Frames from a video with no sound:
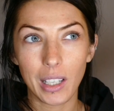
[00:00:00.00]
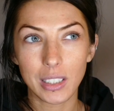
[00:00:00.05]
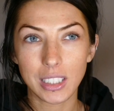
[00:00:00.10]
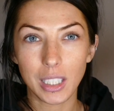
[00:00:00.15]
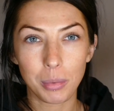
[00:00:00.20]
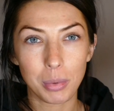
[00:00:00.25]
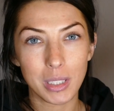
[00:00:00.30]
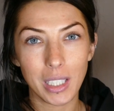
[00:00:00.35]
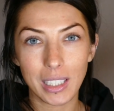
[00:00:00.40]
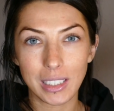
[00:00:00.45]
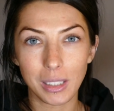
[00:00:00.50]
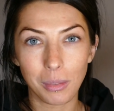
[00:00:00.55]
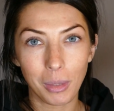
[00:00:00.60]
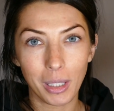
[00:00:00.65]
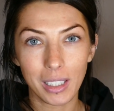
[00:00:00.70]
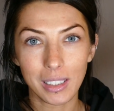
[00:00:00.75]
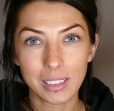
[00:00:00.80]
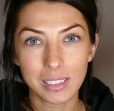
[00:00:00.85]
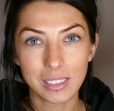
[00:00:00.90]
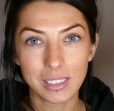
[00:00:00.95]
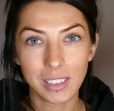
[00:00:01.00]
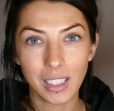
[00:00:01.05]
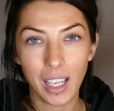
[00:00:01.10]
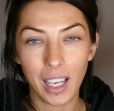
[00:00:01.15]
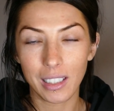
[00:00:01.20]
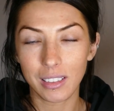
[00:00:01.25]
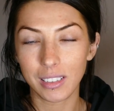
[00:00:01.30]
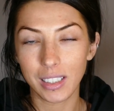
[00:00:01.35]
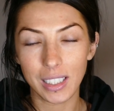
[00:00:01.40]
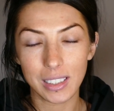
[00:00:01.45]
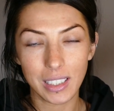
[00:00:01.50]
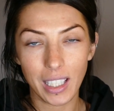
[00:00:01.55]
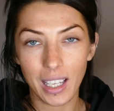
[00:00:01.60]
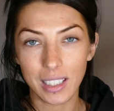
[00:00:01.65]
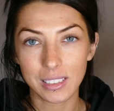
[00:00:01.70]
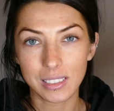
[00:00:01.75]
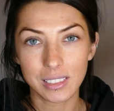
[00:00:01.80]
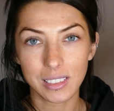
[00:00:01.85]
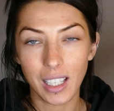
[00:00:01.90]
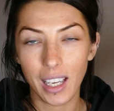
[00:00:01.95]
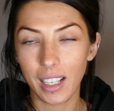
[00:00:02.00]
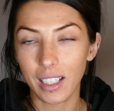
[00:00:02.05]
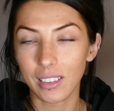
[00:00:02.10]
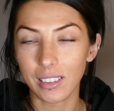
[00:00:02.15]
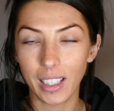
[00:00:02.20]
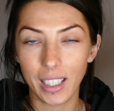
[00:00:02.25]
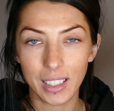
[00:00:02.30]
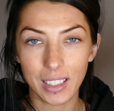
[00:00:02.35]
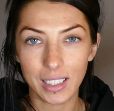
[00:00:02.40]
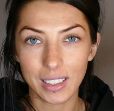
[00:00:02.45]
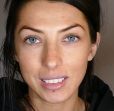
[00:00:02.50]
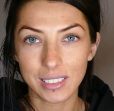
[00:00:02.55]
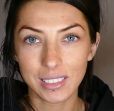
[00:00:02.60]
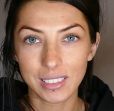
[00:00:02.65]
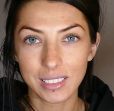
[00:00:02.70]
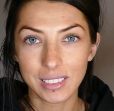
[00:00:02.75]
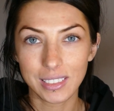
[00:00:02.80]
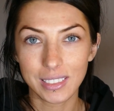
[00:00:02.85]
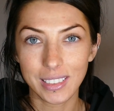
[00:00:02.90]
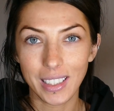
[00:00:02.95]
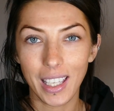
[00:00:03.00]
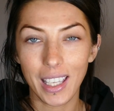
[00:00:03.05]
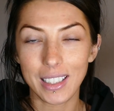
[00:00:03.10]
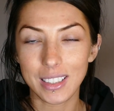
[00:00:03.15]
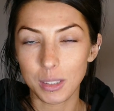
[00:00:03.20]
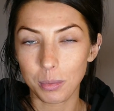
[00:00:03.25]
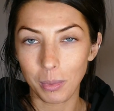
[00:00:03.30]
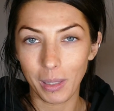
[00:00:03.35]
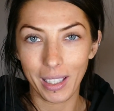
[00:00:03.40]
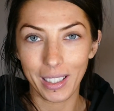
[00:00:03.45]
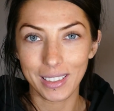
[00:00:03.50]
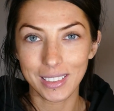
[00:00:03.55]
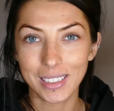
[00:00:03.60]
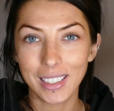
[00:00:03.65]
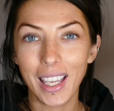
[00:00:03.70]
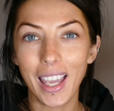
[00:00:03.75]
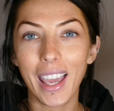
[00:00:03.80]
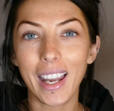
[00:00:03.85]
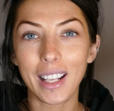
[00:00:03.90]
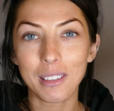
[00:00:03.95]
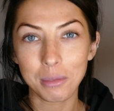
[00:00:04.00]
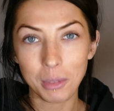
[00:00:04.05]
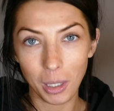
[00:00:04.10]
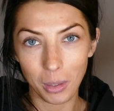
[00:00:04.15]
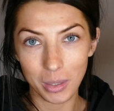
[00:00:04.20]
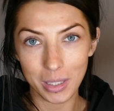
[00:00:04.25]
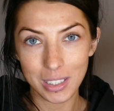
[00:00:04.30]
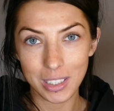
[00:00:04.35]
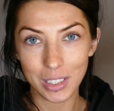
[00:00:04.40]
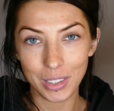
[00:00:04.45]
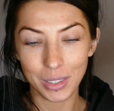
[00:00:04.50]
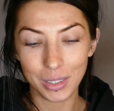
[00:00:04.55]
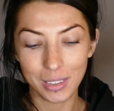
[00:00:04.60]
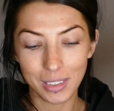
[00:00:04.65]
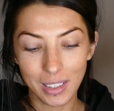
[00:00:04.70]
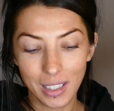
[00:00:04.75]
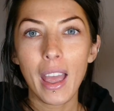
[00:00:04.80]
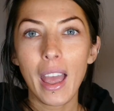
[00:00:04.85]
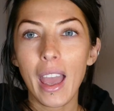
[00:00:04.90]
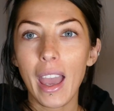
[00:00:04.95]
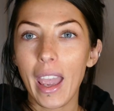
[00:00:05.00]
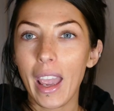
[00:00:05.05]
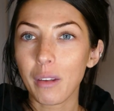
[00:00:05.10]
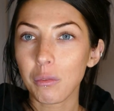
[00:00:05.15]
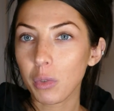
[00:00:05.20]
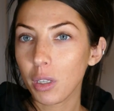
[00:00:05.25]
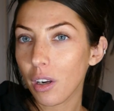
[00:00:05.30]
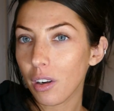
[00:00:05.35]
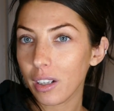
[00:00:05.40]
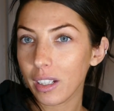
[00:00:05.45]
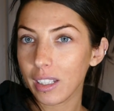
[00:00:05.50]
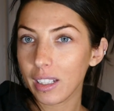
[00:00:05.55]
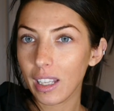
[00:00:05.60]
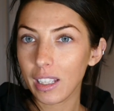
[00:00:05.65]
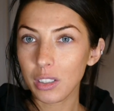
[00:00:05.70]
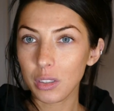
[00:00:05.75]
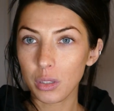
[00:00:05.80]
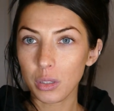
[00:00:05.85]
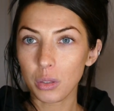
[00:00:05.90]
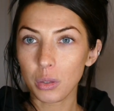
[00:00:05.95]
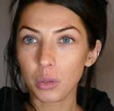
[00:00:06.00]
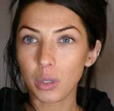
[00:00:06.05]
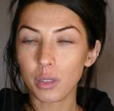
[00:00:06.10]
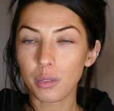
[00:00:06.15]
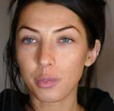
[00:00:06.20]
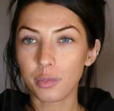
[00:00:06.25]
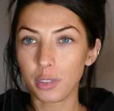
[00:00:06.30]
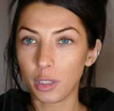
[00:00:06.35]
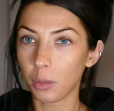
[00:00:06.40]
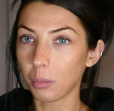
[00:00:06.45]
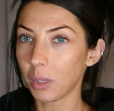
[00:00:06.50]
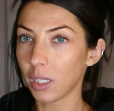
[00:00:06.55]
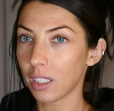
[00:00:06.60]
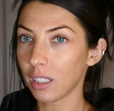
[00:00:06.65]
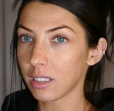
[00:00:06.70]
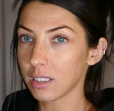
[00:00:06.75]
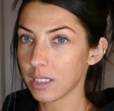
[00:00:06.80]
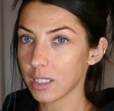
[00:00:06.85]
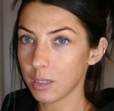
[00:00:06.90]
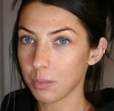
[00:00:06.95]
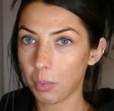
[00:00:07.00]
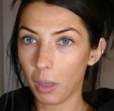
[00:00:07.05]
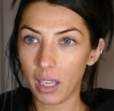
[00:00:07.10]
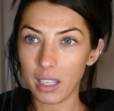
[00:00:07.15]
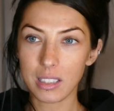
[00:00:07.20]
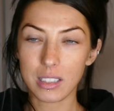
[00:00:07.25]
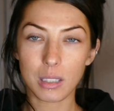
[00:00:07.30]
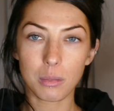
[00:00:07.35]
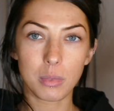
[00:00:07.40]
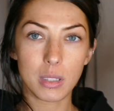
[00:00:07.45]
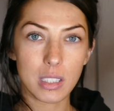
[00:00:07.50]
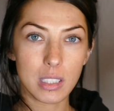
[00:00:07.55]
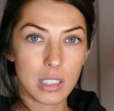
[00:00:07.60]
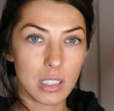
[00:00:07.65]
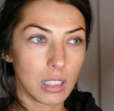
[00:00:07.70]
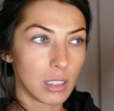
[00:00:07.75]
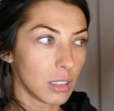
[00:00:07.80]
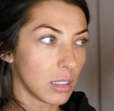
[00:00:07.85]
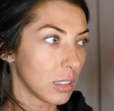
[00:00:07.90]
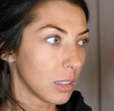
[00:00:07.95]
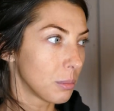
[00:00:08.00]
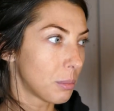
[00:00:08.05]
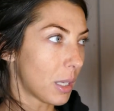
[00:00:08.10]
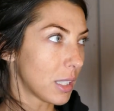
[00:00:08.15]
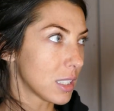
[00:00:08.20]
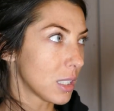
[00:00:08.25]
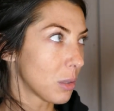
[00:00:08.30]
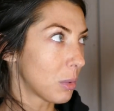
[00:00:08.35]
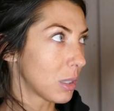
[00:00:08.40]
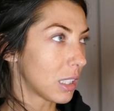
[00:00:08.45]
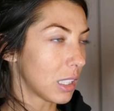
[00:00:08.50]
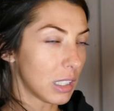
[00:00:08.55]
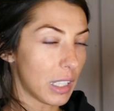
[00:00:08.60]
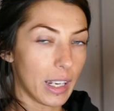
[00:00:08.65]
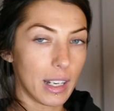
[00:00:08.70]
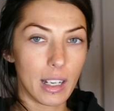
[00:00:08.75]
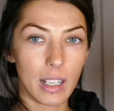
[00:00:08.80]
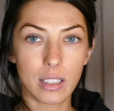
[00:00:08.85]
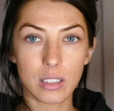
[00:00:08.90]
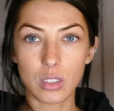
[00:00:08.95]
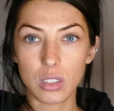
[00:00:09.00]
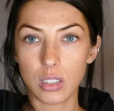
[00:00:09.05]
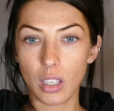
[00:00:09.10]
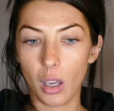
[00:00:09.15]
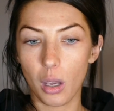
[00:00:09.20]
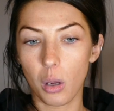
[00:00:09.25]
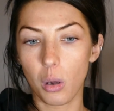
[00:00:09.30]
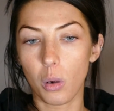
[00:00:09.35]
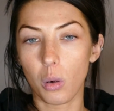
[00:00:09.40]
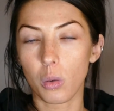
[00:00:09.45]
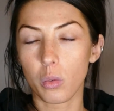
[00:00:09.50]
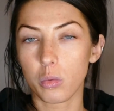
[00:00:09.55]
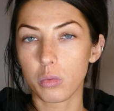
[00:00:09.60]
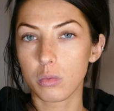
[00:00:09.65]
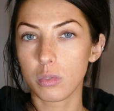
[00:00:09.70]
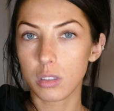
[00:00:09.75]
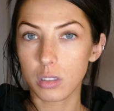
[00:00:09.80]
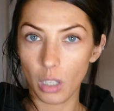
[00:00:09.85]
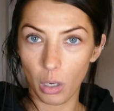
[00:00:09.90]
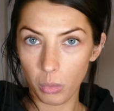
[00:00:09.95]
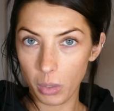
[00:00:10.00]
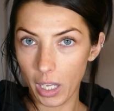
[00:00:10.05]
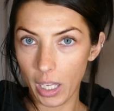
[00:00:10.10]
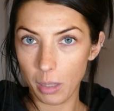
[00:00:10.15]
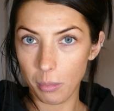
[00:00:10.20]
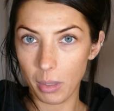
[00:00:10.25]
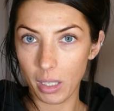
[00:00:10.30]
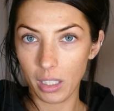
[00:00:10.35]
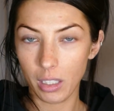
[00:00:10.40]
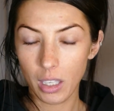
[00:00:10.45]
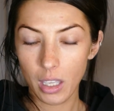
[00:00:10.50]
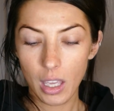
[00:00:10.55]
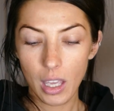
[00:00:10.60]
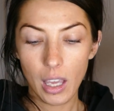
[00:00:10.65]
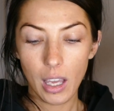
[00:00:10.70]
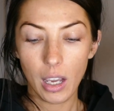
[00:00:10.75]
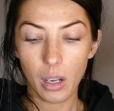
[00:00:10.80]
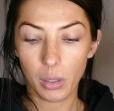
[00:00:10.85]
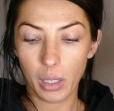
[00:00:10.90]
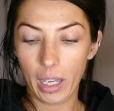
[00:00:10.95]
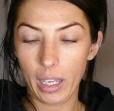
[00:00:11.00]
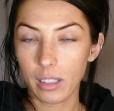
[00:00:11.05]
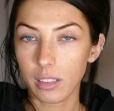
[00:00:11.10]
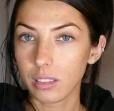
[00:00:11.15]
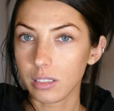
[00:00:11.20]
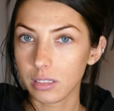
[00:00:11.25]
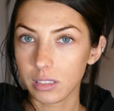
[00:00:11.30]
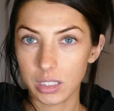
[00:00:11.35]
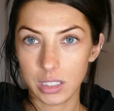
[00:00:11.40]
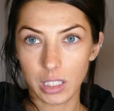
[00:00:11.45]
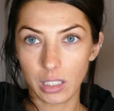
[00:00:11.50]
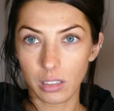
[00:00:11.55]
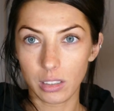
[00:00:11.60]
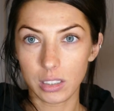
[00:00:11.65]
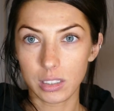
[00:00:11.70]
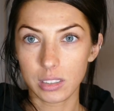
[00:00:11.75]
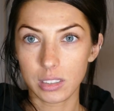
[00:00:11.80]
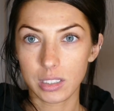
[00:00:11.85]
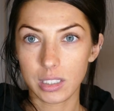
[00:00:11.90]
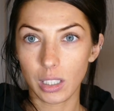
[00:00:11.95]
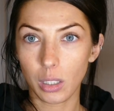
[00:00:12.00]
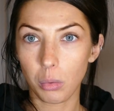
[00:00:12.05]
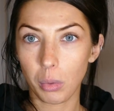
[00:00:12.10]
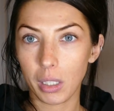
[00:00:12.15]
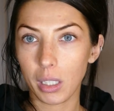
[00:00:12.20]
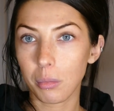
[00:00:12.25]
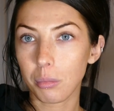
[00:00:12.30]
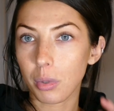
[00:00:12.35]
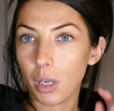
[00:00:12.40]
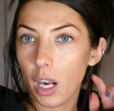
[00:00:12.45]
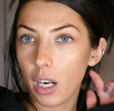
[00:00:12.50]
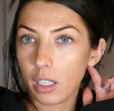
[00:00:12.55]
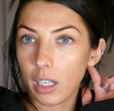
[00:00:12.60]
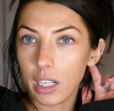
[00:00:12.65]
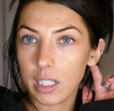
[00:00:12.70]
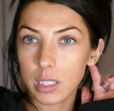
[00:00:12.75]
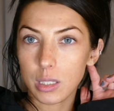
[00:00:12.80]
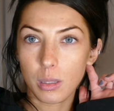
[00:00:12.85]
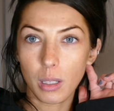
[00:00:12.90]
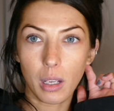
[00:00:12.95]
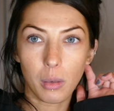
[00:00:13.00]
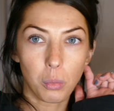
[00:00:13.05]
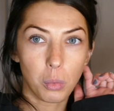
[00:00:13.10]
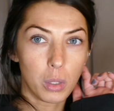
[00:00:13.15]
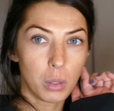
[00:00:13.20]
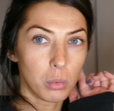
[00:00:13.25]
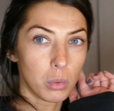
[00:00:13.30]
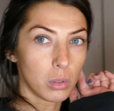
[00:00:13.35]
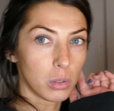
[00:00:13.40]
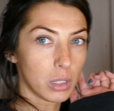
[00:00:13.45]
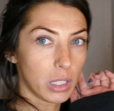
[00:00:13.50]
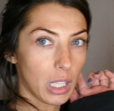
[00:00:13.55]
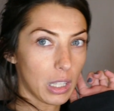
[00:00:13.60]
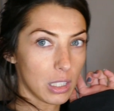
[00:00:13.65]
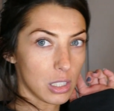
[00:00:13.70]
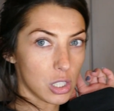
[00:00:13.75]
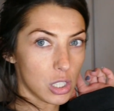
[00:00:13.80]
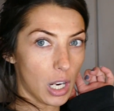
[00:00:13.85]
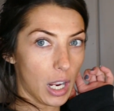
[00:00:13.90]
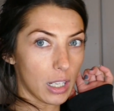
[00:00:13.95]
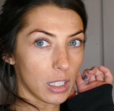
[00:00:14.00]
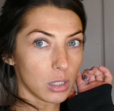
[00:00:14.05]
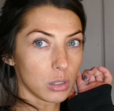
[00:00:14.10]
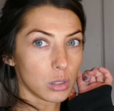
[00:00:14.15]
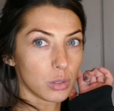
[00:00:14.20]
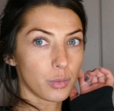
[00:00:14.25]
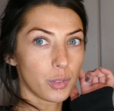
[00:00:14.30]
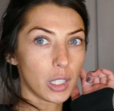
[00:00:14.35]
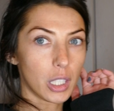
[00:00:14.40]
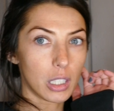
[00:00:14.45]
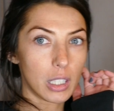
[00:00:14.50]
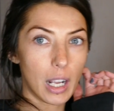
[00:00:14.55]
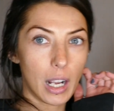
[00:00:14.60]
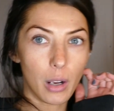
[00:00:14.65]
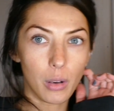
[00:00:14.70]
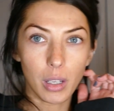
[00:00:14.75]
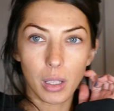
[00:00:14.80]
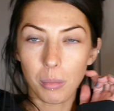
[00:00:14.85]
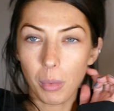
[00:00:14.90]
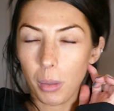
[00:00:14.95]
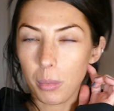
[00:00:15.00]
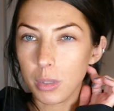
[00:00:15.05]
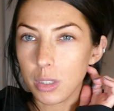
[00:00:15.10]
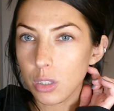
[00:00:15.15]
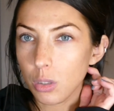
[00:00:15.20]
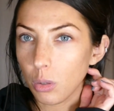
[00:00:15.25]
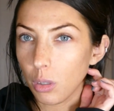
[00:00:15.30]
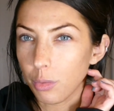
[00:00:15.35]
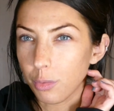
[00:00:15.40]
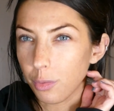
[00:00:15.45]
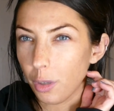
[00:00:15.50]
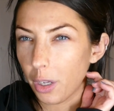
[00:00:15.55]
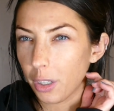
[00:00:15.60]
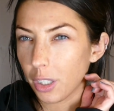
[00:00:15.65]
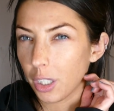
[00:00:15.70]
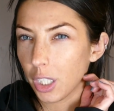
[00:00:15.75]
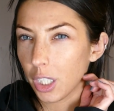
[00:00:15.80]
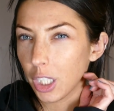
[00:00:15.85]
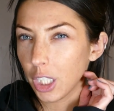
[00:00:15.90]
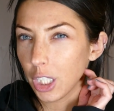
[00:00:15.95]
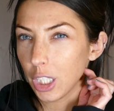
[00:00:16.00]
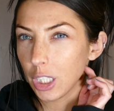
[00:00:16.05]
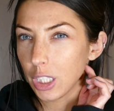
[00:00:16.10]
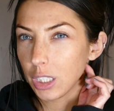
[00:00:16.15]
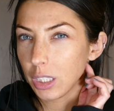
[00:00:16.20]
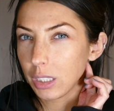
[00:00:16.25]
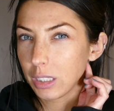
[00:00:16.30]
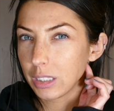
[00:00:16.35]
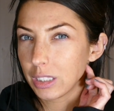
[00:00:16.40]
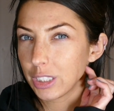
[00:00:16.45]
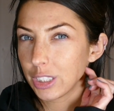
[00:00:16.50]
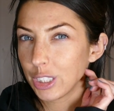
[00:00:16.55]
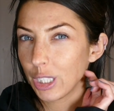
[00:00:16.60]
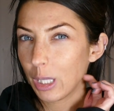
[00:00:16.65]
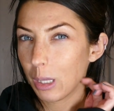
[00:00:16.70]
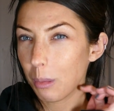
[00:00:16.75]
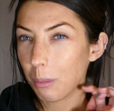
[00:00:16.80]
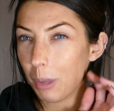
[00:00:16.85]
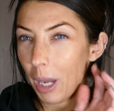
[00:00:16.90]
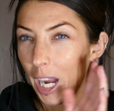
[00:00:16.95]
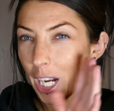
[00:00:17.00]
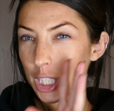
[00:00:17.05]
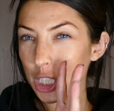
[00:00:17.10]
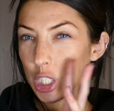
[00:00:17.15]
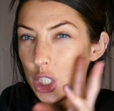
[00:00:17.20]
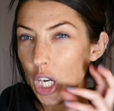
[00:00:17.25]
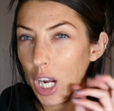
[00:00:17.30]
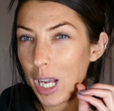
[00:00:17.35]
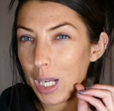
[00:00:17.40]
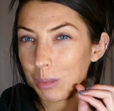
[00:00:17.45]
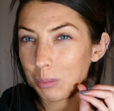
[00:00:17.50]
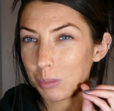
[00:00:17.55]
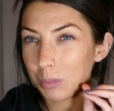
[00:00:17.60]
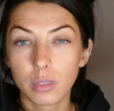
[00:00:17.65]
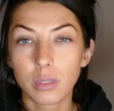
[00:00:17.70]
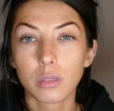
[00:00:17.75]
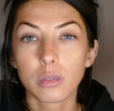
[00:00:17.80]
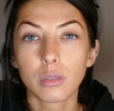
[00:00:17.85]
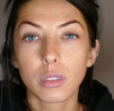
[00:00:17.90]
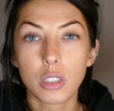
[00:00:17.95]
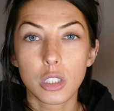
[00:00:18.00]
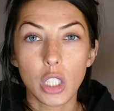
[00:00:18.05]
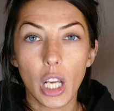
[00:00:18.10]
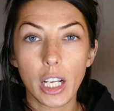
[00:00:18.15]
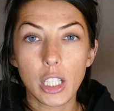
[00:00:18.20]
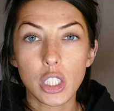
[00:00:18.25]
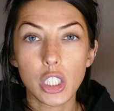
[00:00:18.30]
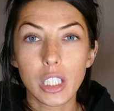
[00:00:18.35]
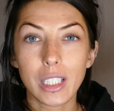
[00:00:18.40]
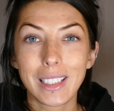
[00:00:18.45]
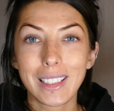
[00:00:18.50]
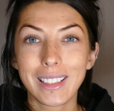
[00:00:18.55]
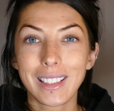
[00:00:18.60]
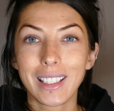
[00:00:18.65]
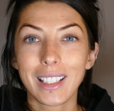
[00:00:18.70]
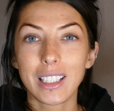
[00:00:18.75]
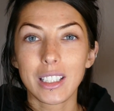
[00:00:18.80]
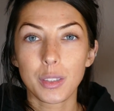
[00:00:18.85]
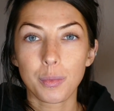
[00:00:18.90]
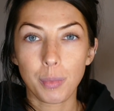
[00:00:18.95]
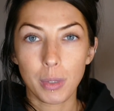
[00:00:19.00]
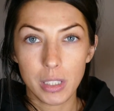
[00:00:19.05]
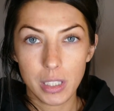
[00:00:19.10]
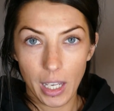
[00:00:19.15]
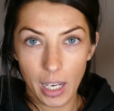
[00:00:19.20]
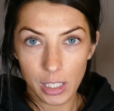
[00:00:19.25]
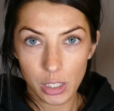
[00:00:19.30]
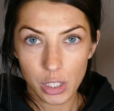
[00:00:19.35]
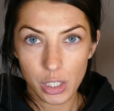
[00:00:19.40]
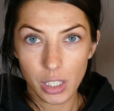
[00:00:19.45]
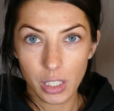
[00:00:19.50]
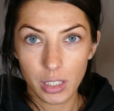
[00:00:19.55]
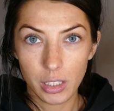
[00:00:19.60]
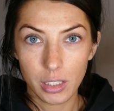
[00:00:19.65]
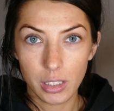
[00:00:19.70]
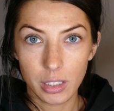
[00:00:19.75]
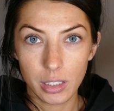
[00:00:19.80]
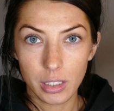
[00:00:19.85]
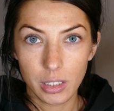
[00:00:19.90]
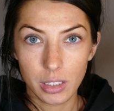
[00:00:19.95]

How is that protecting me? I don't get that. I don't like it. Explain. And I'm going to. And we are in a new filming space. I'm still messing with the lighting, so don't hate me. Okay, still still a work in progress. We will get the shadows figured out and maybe do a funner backdrop Rejection is protection.